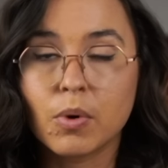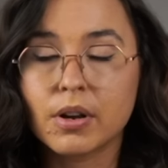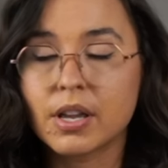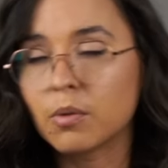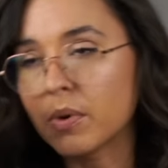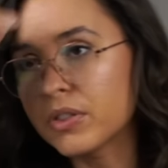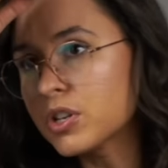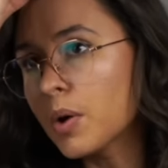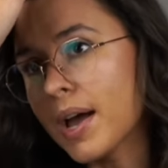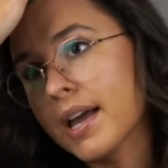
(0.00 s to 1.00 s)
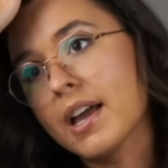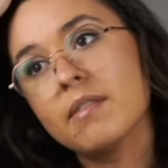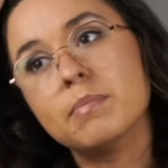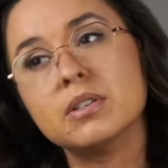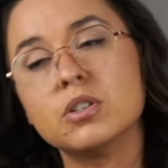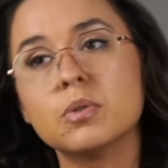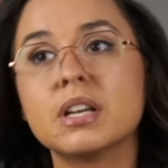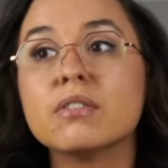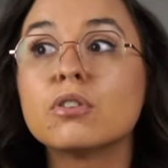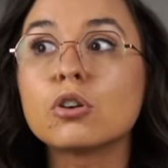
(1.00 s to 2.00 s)
working with Toei have been doing
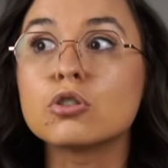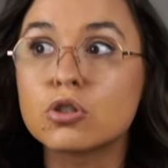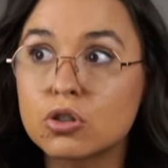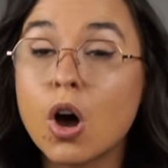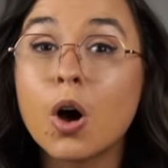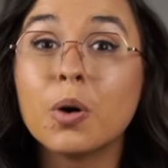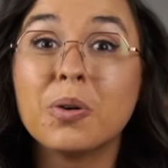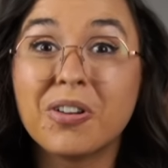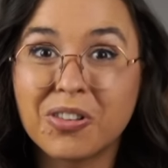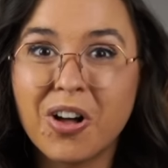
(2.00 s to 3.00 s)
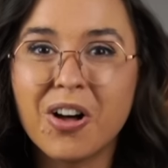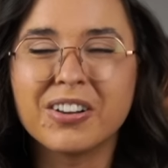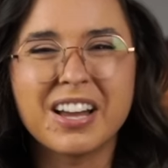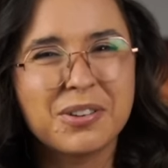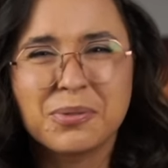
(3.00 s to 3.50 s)
it for so long.